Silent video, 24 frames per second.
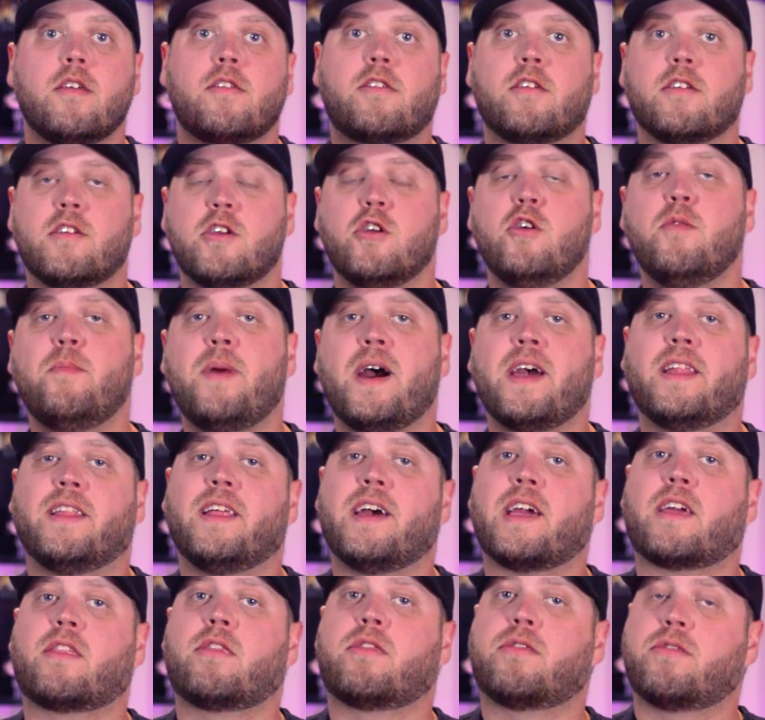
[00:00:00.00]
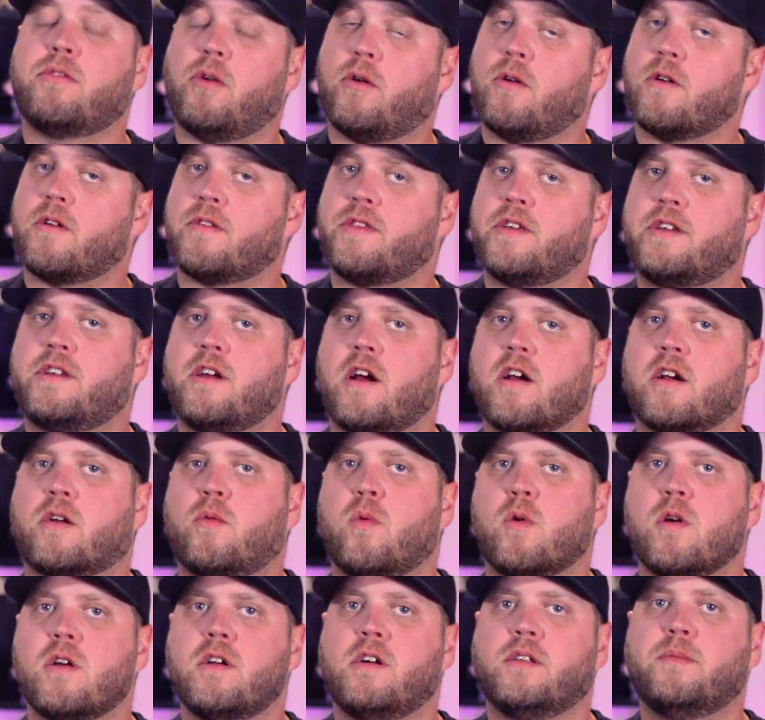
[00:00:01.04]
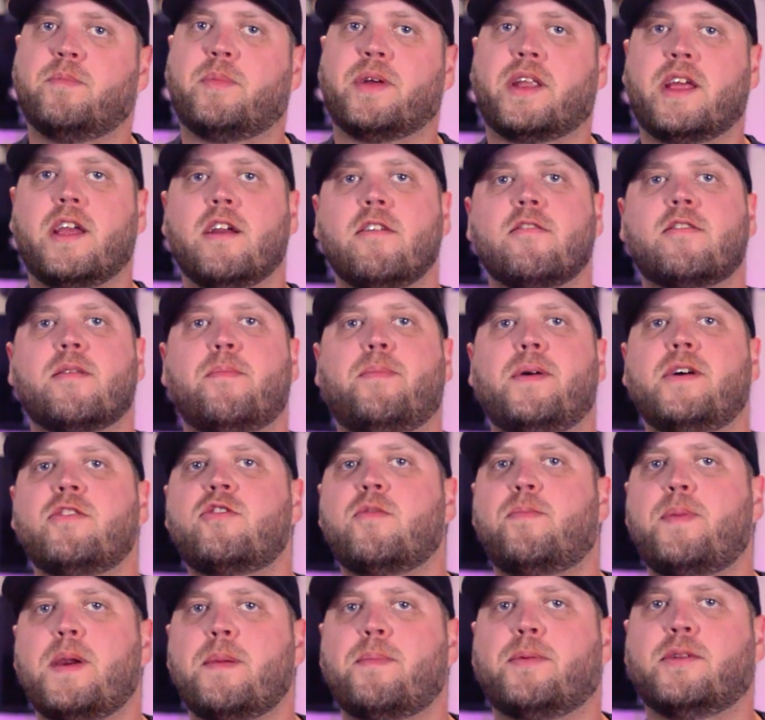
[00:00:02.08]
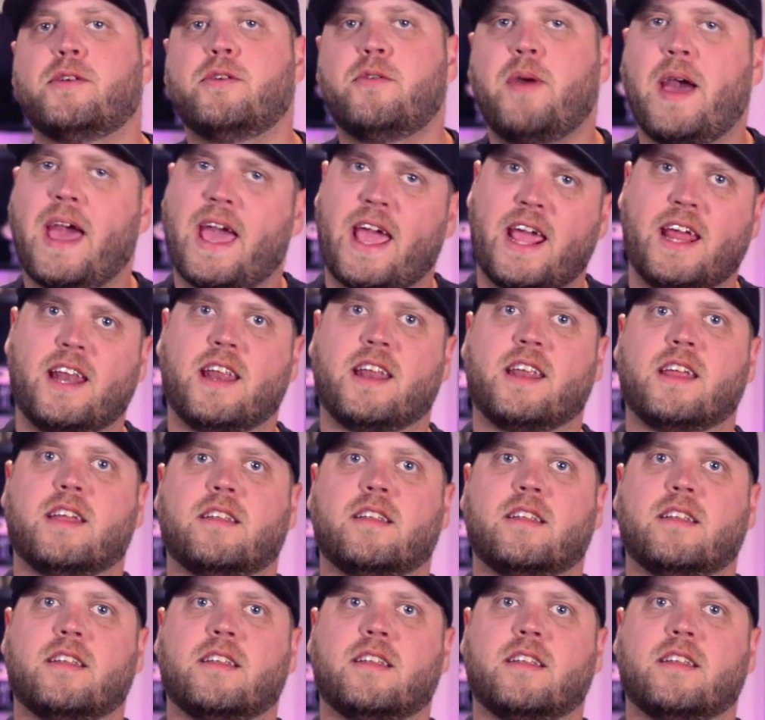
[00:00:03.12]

So you might like Thor the Dark World, but here's a bunch of people who hated